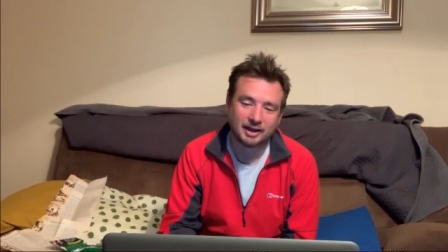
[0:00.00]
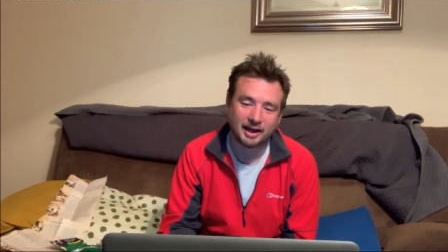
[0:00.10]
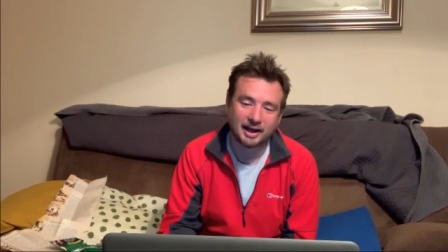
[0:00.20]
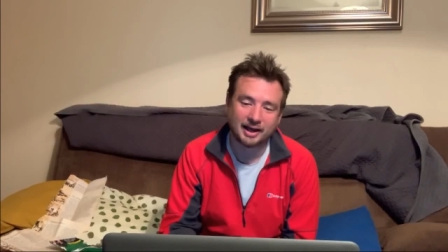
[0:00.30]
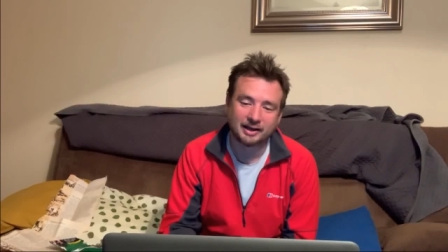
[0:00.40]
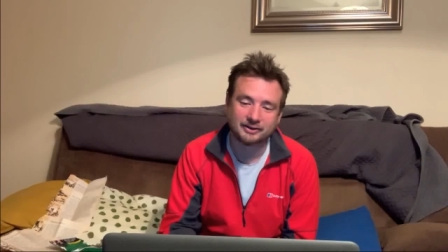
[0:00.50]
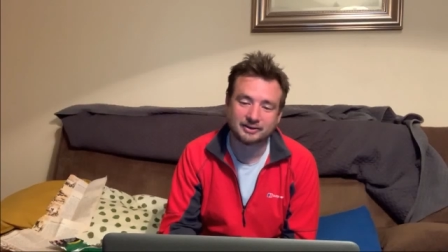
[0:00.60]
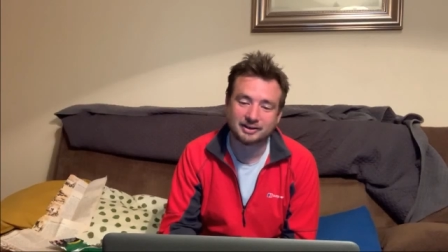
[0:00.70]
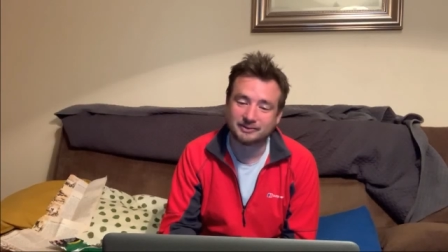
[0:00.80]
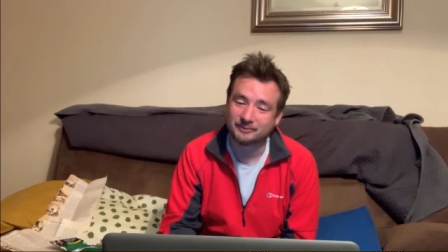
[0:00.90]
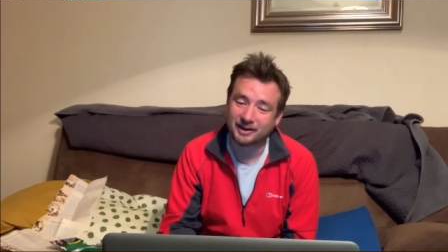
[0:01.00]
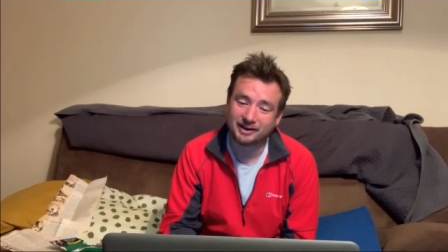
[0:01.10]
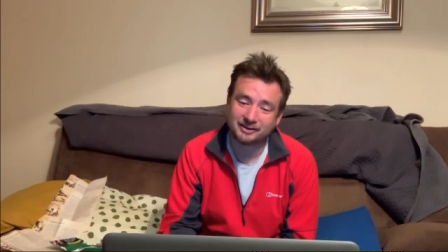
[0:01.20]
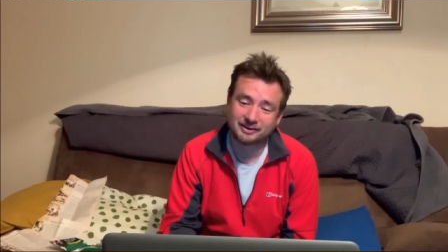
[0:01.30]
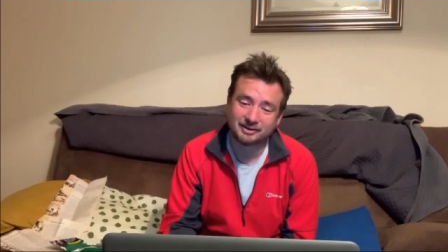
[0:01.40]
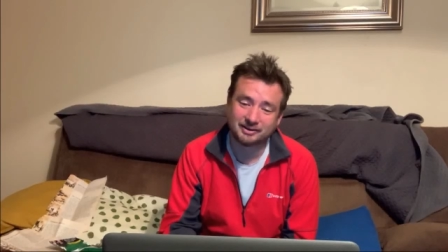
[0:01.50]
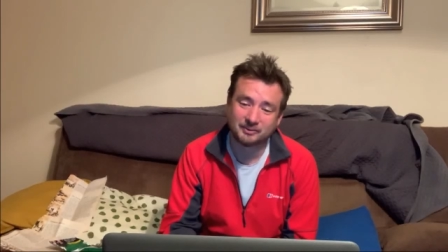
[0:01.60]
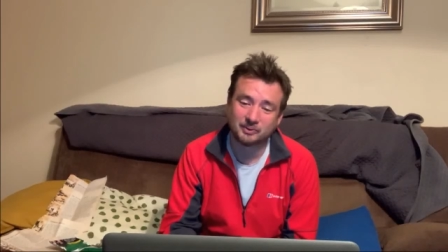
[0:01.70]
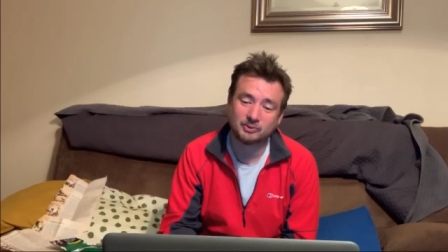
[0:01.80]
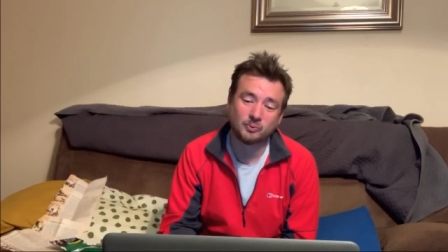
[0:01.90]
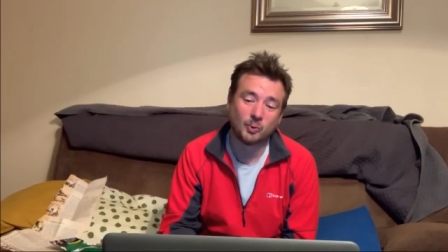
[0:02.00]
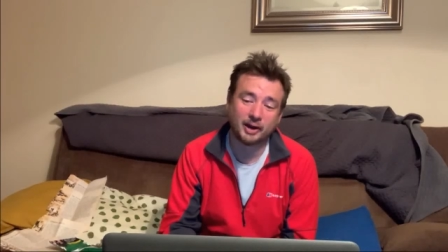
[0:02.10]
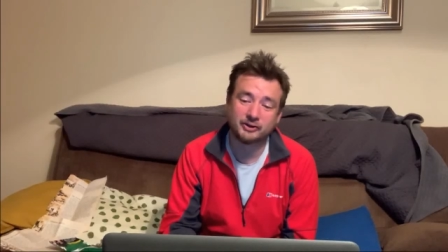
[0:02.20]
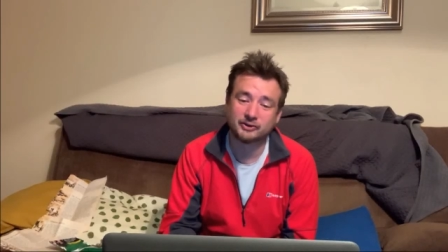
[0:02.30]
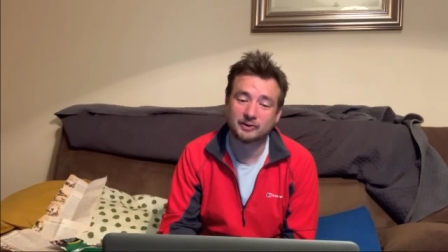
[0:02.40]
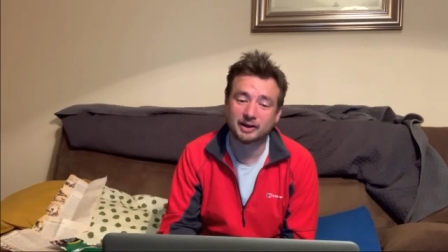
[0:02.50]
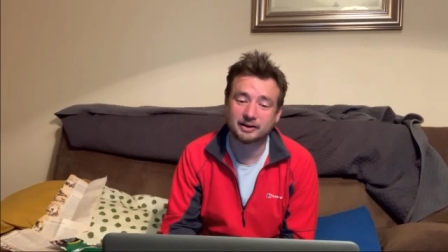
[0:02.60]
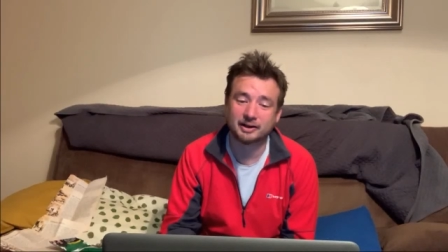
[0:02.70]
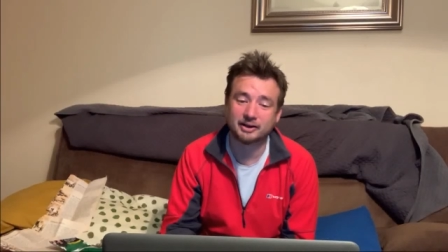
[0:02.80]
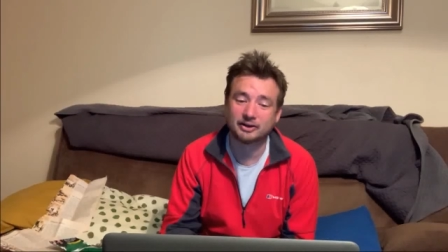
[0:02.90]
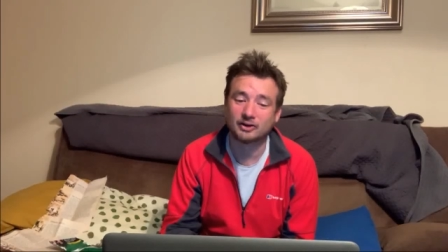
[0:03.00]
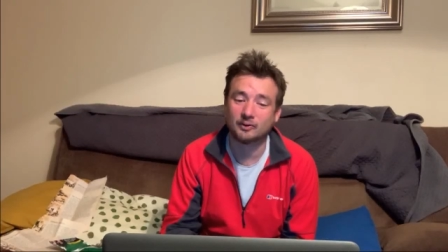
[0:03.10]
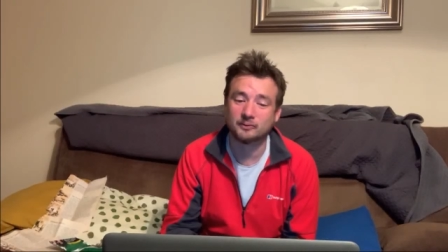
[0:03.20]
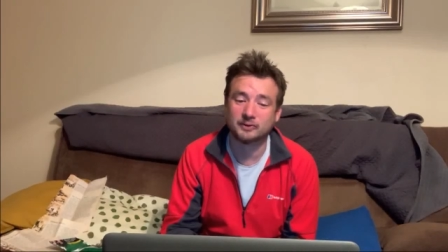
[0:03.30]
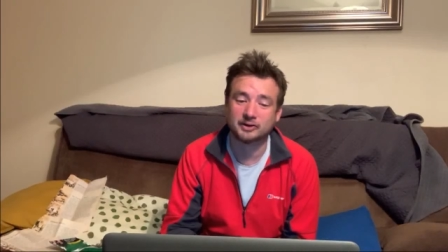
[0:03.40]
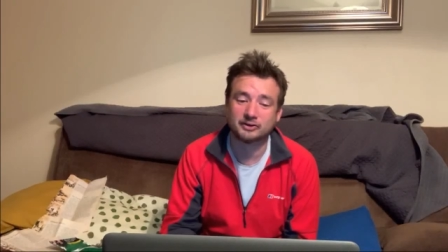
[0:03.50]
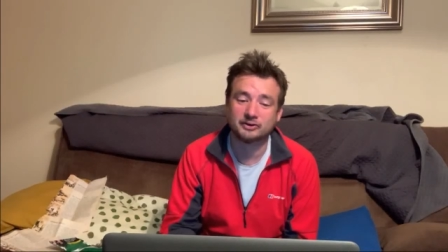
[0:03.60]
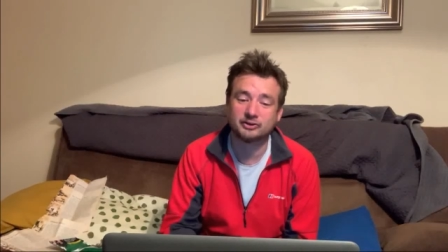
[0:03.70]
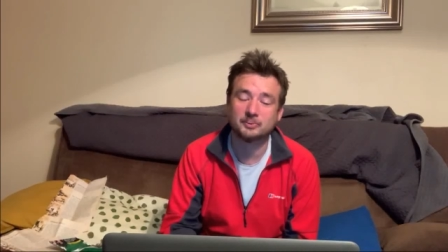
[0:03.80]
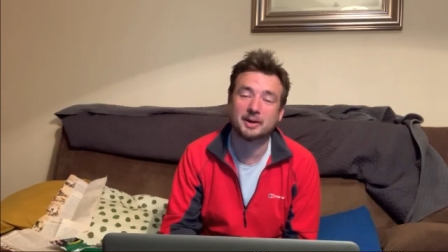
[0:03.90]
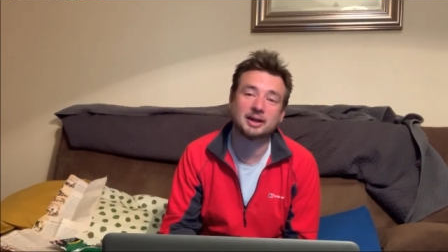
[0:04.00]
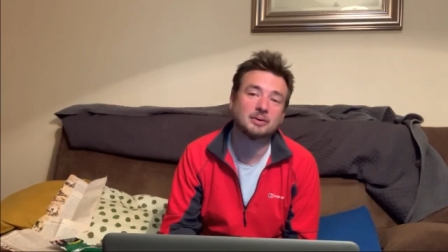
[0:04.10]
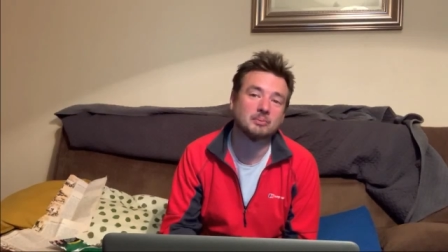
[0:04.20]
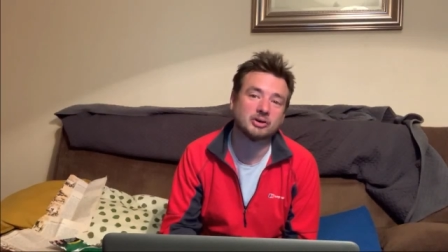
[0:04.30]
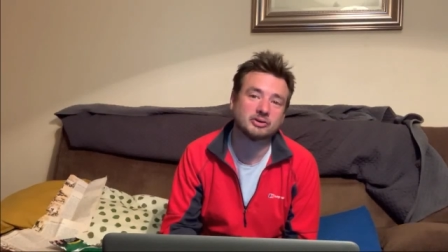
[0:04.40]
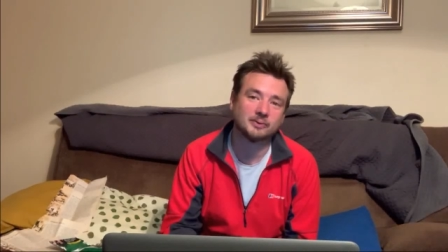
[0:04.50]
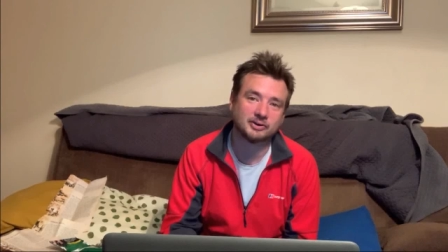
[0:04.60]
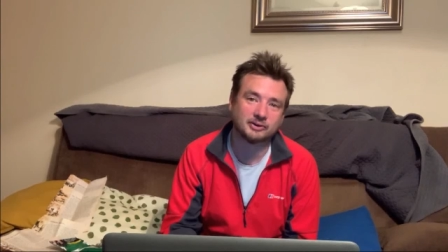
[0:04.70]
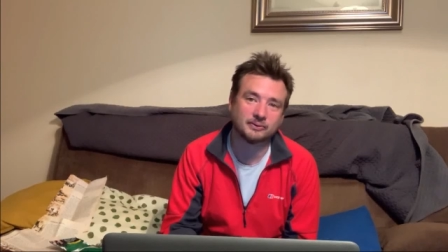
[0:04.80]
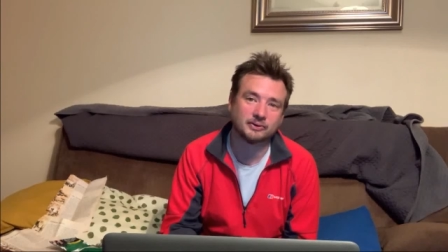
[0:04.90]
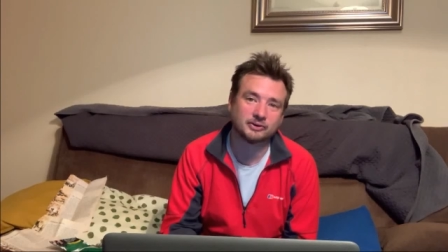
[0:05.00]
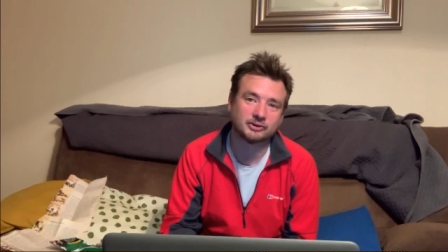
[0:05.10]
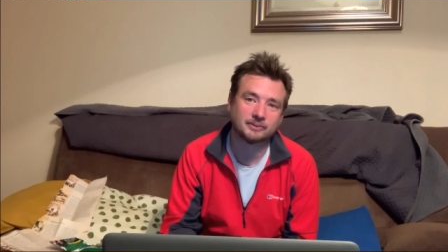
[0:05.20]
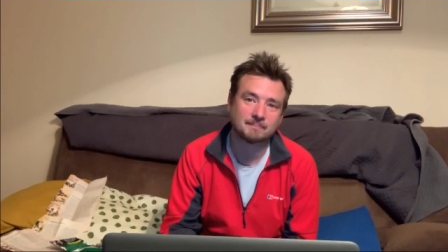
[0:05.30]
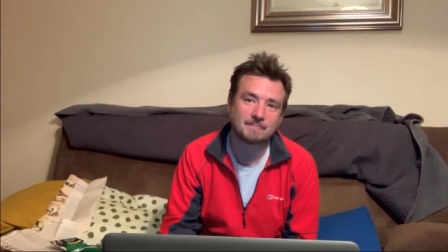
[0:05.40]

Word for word: and in fact was way too late in the conflict to make much of a difference.